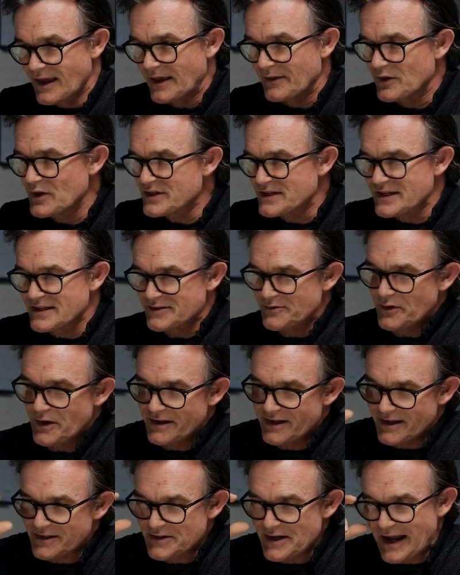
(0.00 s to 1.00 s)
this
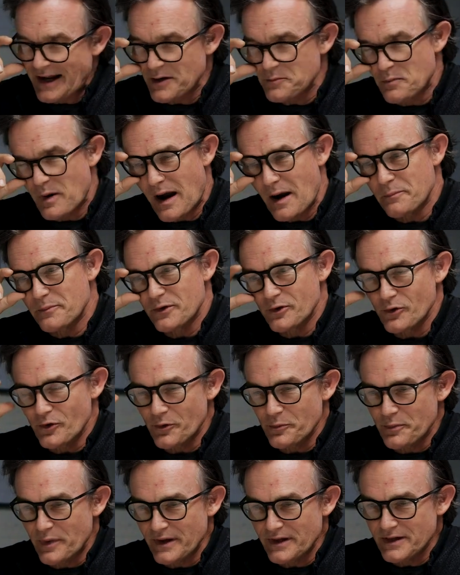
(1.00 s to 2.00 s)
is not a popular
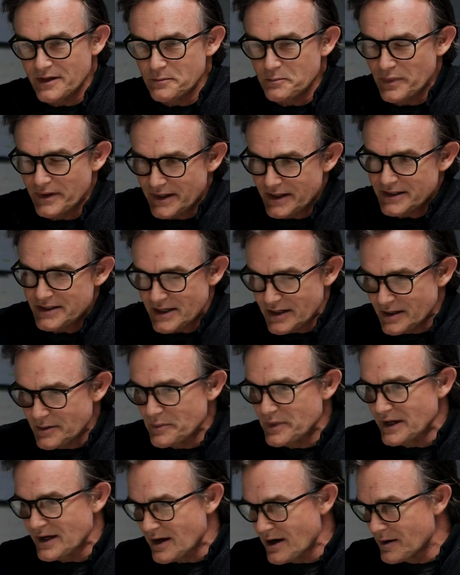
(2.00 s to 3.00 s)
opinion, but it's going to
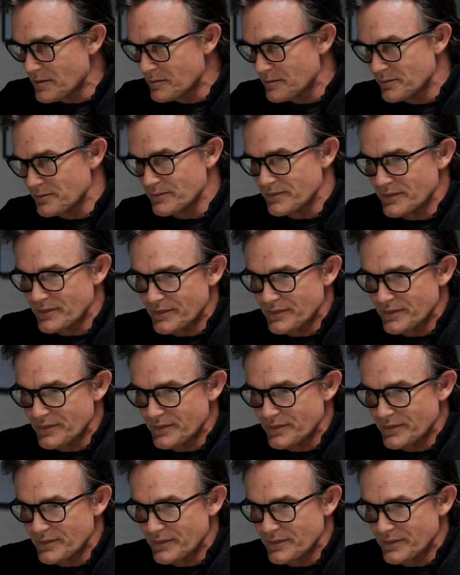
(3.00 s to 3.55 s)
become